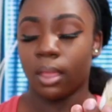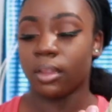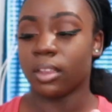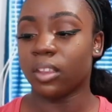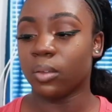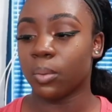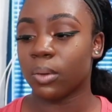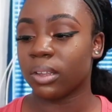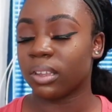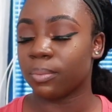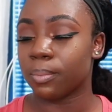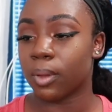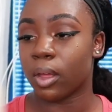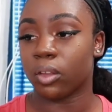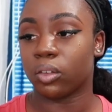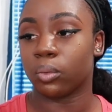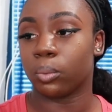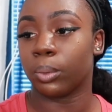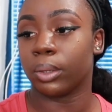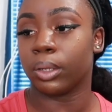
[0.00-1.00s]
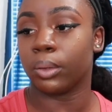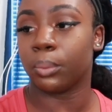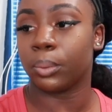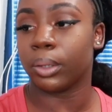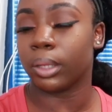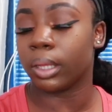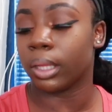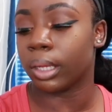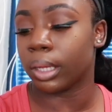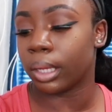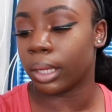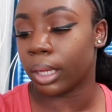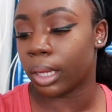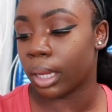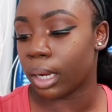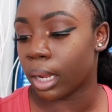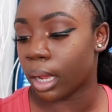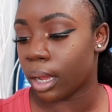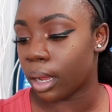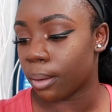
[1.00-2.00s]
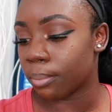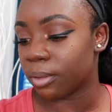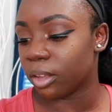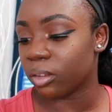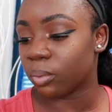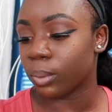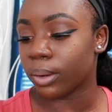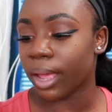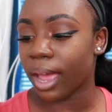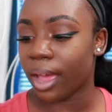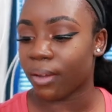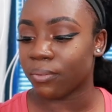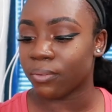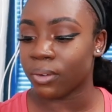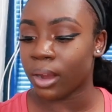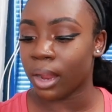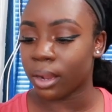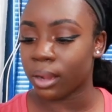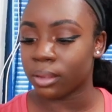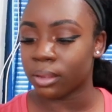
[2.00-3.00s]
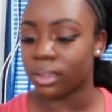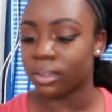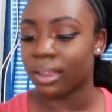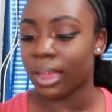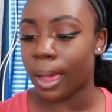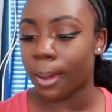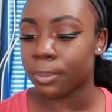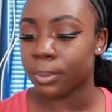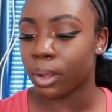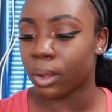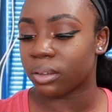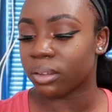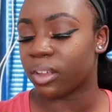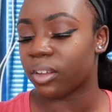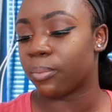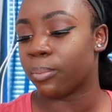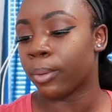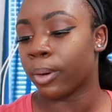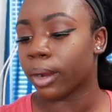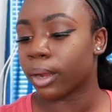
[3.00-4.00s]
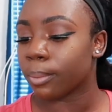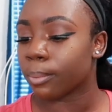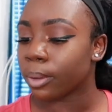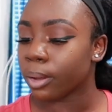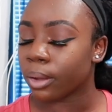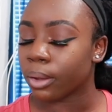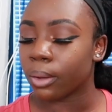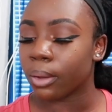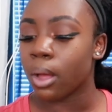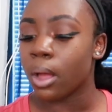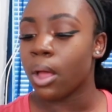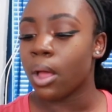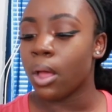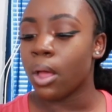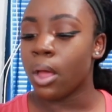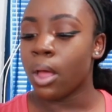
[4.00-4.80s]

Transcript: this one smells really really good um, this one have the top notes of bergamot